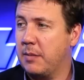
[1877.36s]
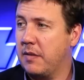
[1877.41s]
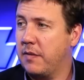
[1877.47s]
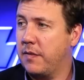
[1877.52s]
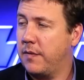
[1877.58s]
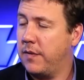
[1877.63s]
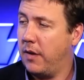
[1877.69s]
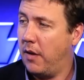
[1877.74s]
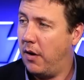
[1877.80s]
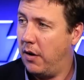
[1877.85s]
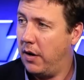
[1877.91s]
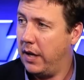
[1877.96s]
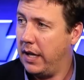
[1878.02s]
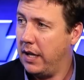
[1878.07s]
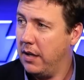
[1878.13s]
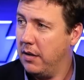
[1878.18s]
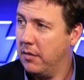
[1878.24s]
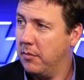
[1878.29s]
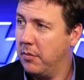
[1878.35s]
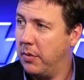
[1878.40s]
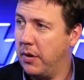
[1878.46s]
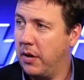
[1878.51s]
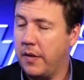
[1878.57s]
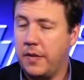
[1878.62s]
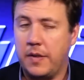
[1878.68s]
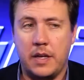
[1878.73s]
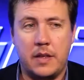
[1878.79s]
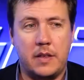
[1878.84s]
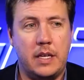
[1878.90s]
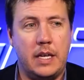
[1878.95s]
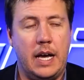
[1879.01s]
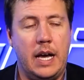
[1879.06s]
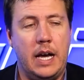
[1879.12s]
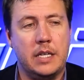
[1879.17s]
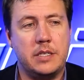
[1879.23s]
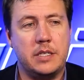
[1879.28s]
to be flying, but I think the
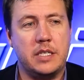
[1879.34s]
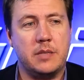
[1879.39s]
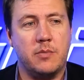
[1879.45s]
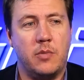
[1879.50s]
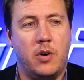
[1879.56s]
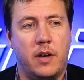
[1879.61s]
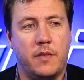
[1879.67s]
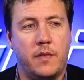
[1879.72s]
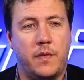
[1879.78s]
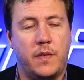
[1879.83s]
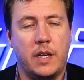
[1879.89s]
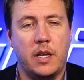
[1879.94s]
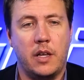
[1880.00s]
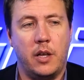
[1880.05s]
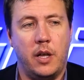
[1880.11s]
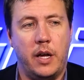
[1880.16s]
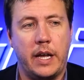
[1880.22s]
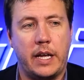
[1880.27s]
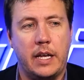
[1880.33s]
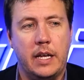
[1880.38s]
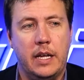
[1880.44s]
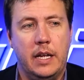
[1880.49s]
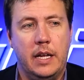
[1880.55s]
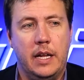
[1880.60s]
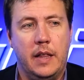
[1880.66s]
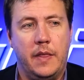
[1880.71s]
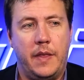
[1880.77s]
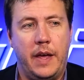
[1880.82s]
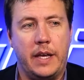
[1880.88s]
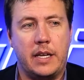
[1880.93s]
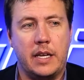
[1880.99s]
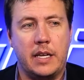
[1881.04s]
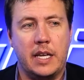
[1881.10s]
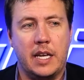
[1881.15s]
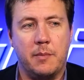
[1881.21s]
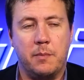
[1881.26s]
Argies might feel like they
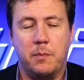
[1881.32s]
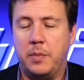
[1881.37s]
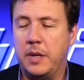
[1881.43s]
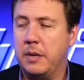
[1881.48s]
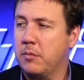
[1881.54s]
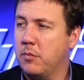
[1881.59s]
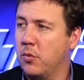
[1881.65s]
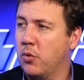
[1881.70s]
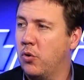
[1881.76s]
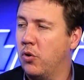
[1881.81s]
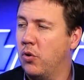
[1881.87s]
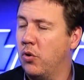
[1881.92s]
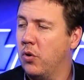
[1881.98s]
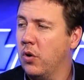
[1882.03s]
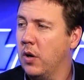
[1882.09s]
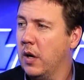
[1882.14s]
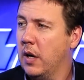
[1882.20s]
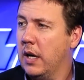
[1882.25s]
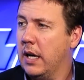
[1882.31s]
can get a bit more